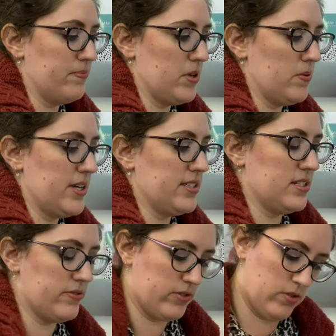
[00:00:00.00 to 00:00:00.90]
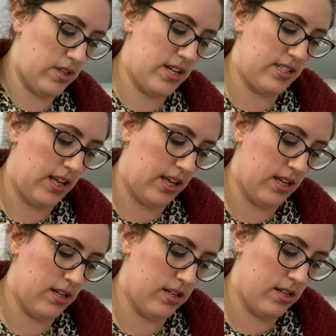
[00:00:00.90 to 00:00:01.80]
Been awake since 4:30.
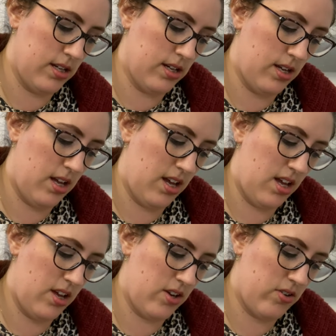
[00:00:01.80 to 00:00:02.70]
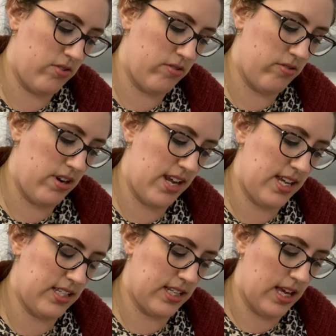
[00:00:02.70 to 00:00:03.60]

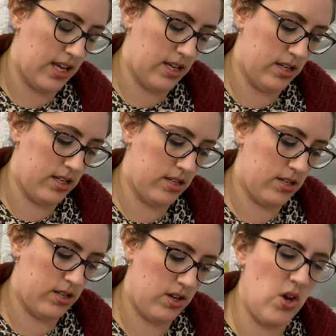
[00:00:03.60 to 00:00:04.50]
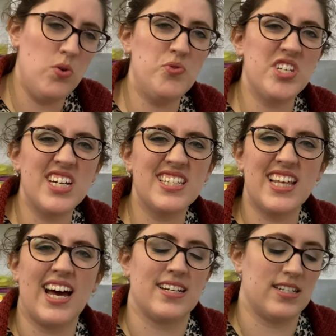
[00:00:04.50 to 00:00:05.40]
Crazy. Who does
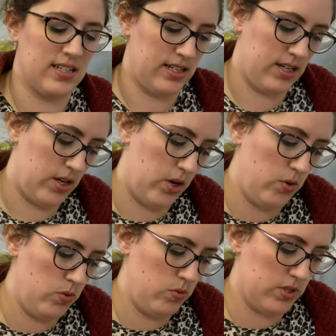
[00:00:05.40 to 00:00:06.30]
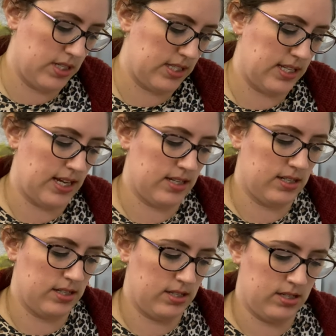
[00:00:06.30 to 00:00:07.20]
that? Who does
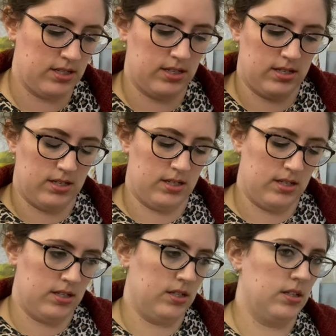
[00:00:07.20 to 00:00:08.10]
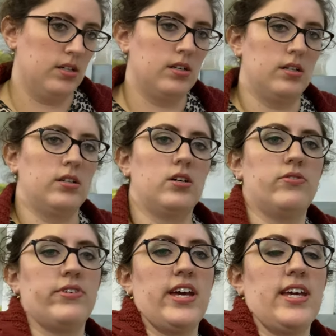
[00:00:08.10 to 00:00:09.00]
that?
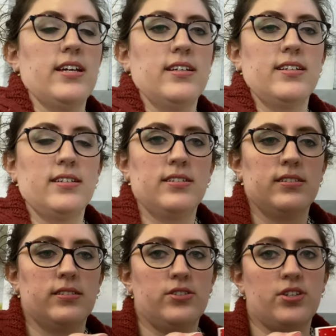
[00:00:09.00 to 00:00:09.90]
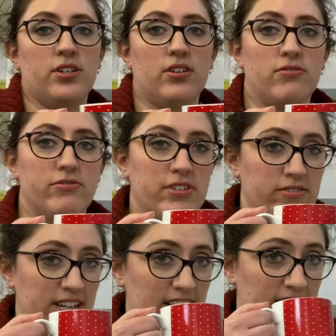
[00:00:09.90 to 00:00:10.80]
Coffee. Should have gone for the
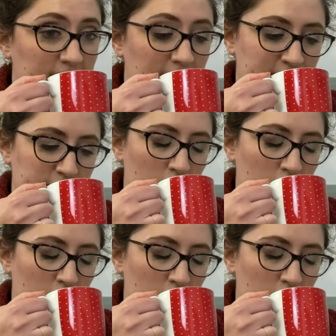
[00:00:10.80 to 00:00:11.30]
regular calf.